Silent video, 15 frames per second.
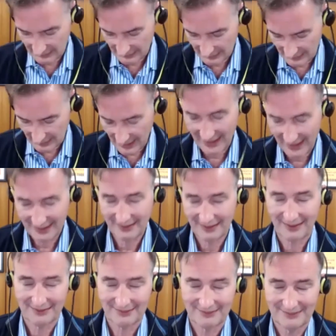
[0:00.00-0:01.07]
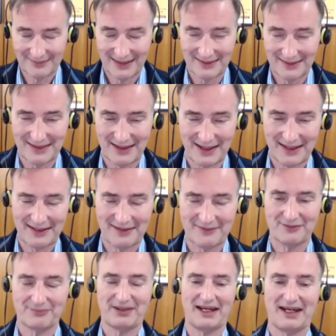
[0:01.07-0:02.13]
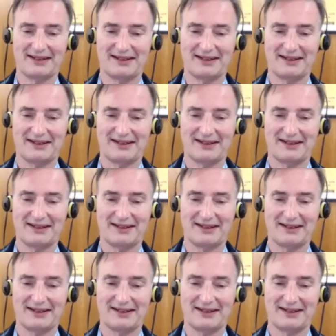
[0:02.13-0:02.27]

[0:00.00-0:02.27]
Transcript: I have a bad